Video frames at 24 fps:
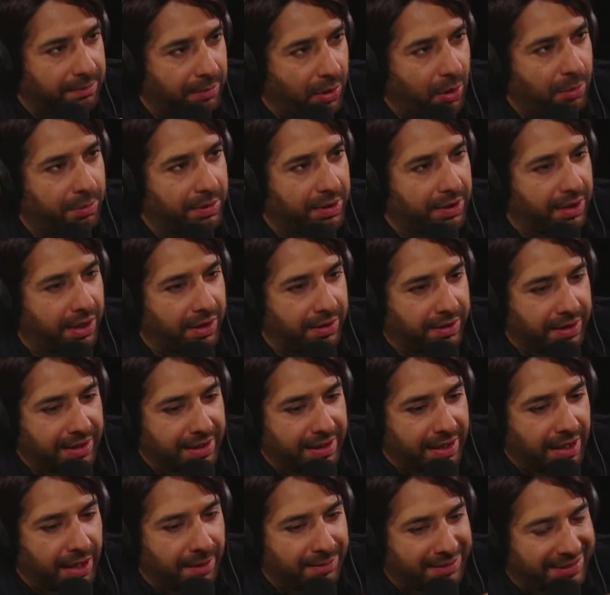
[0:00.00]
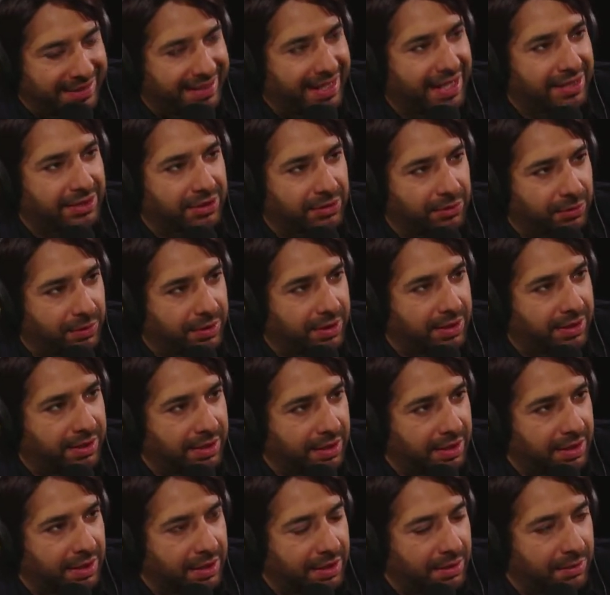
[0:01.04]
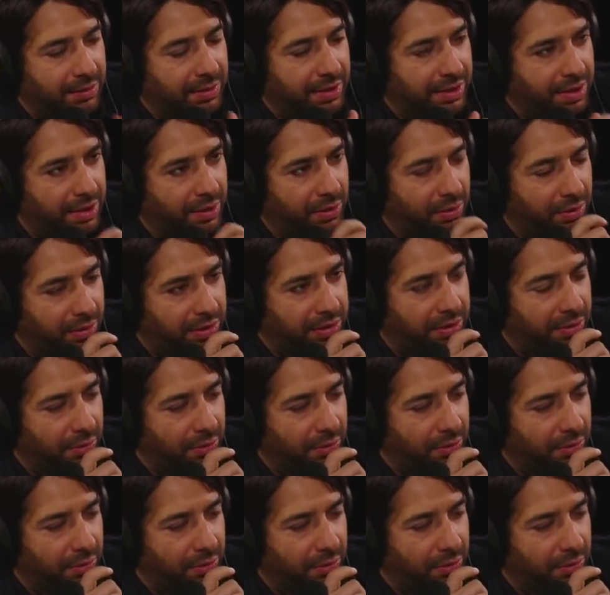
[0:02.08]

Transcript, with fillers: moment uh, obsessed with with youth?